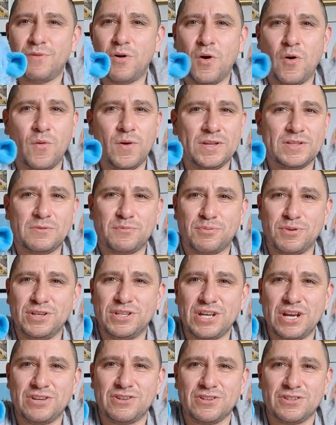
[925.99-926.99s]
Always
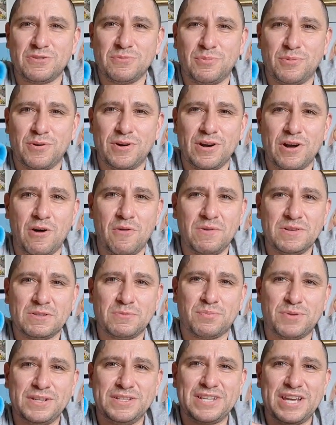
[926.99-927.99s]
appreciate your support, always
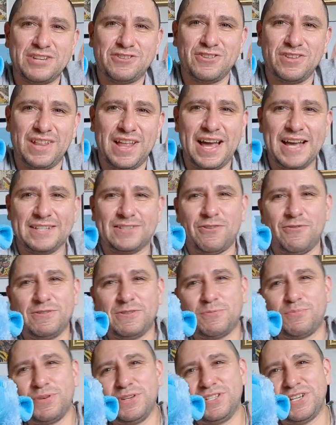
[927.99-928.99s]
appreciate your likes,
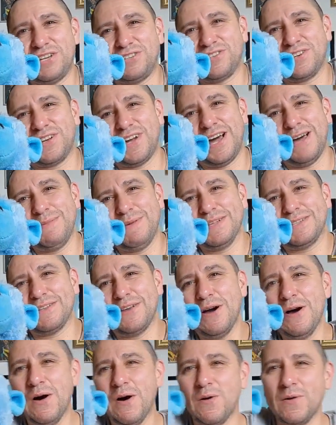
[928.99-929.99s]
always appreciate your comments,
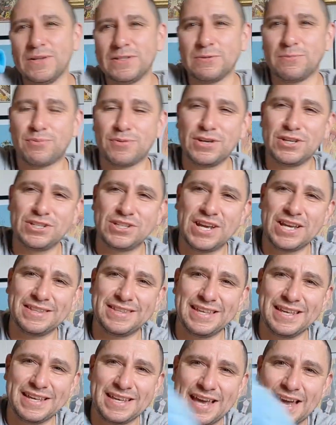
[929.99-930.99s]
always appreciate
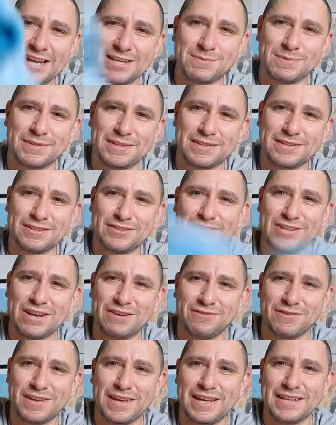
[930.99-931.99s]
the engagement that this
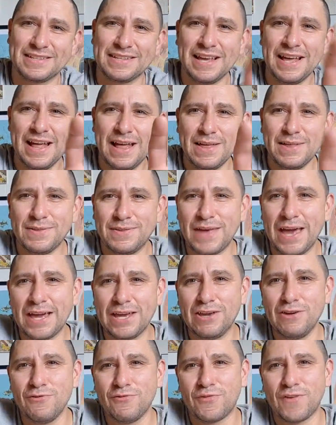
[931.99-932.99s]
channel gets.
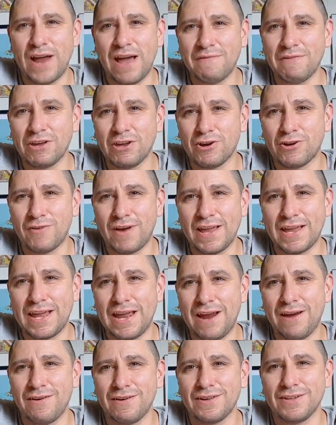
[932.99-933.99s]
Thank you for having a great
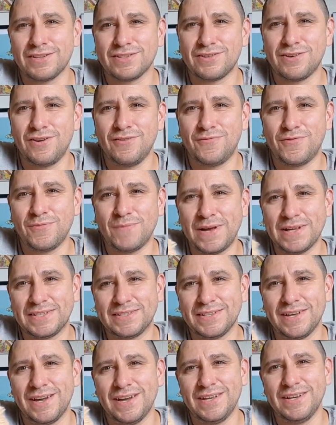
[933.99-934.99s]
care and concern for my
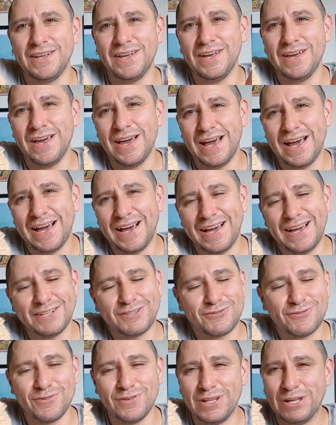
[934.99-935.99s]
son. I
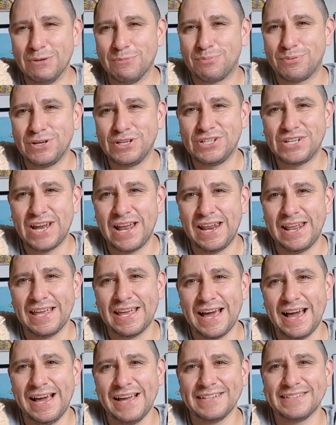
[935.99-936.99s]
truly appreciate it,
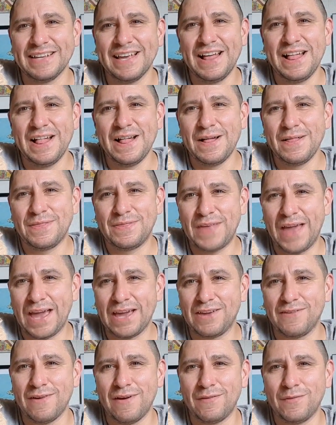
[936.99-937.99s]
guys.
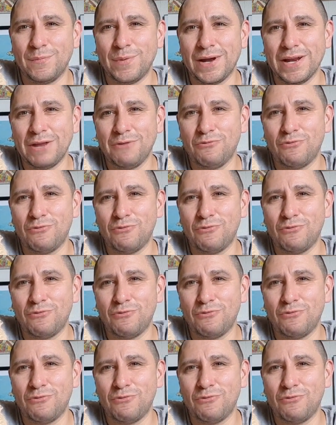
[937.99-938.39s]
Thank you, everybody.